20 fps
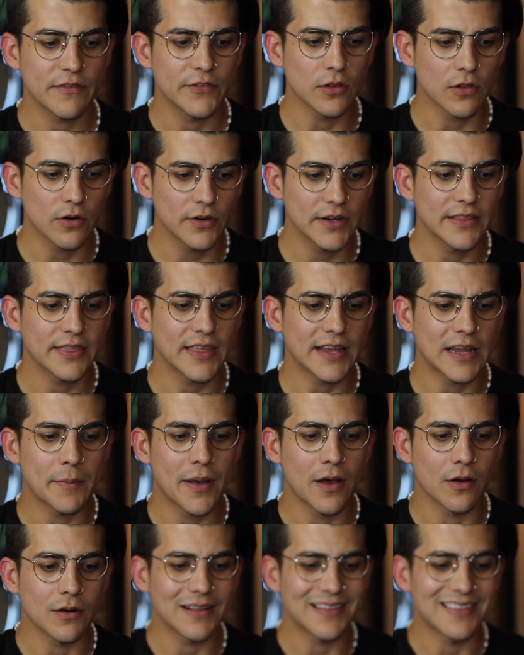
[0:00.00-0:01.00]
you learned anything
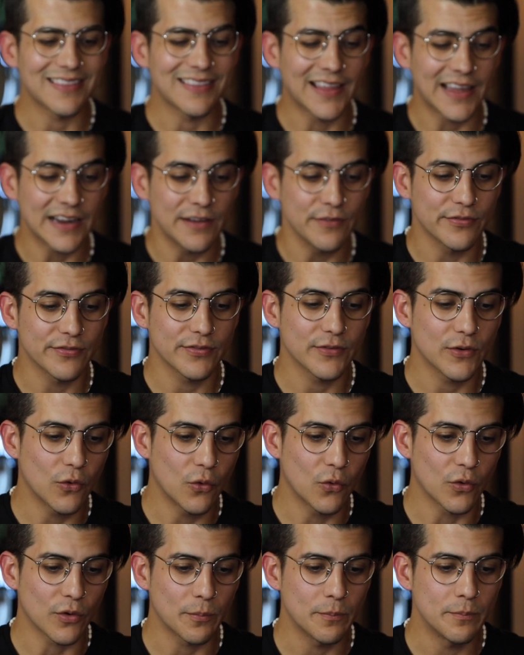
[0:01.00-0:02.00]
about life
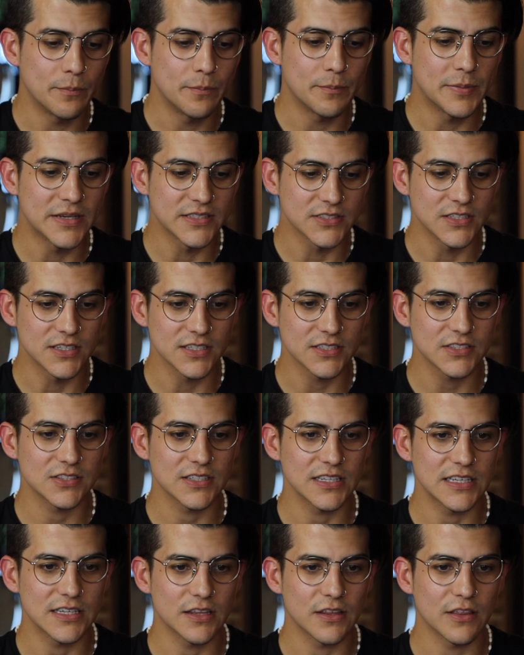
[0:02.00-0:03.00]
or
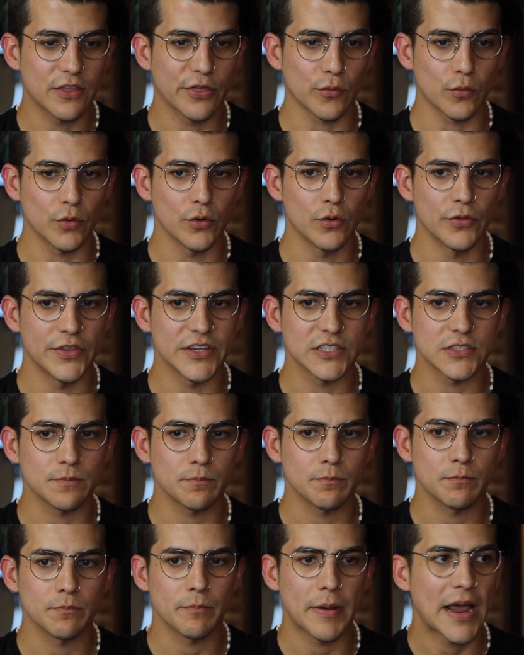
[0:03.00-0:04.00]
business through this
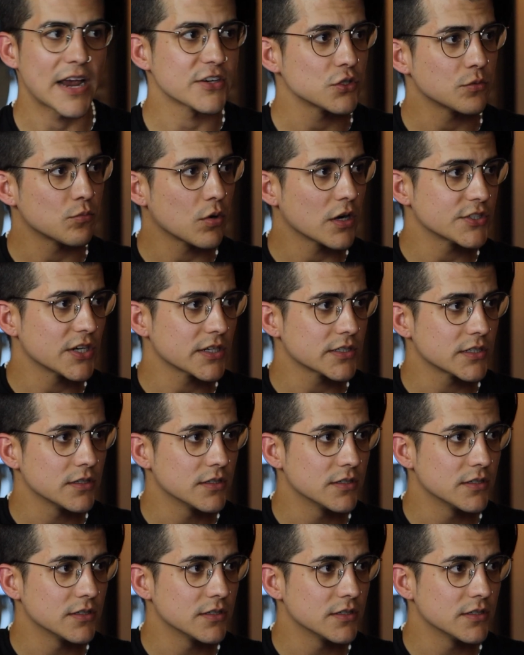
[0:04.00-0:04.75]
passion project?